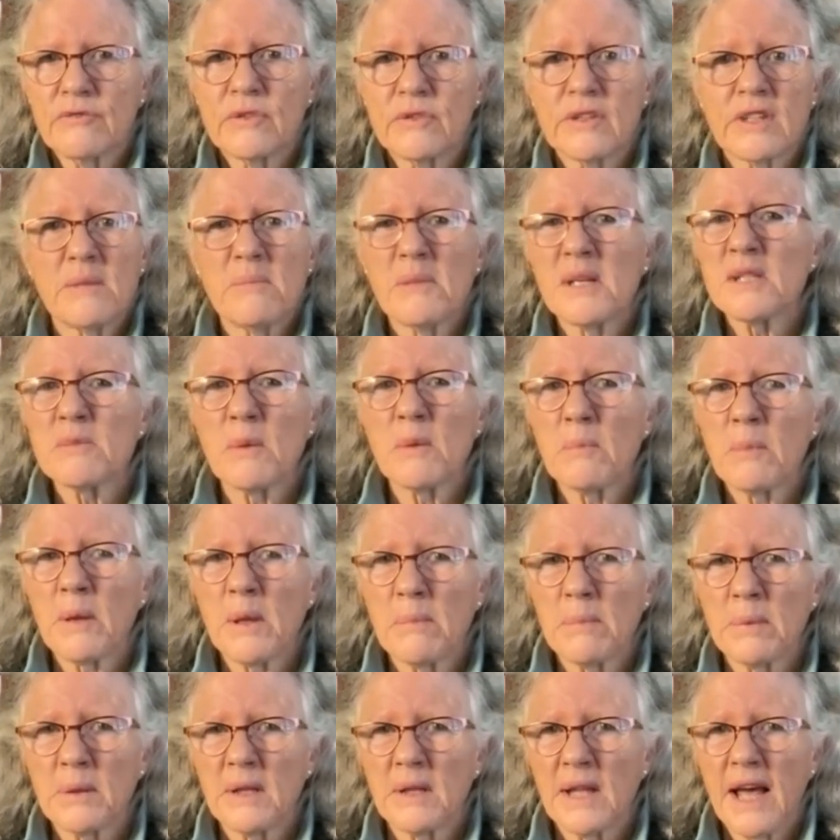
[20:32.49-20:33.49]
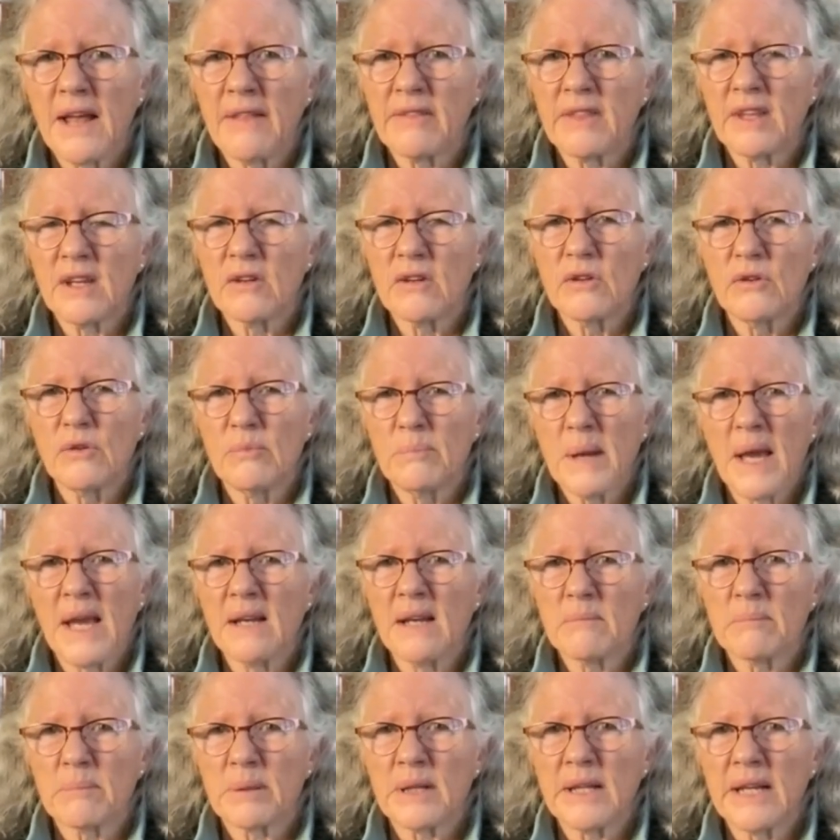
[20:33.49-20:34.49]
well, there must be people out there who
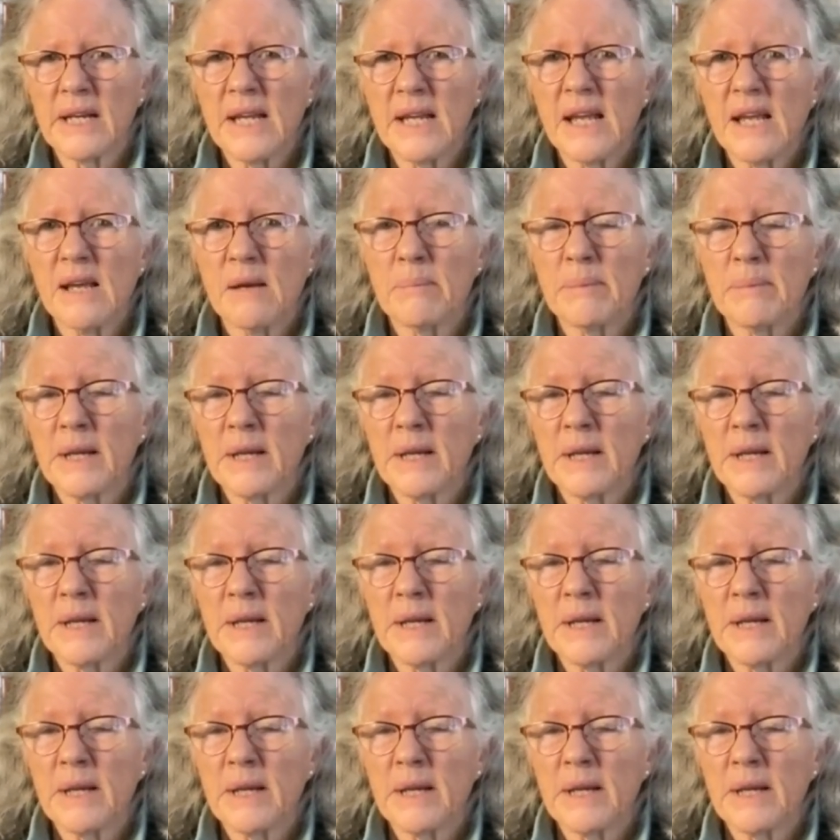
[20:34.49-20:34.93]
paint plein air.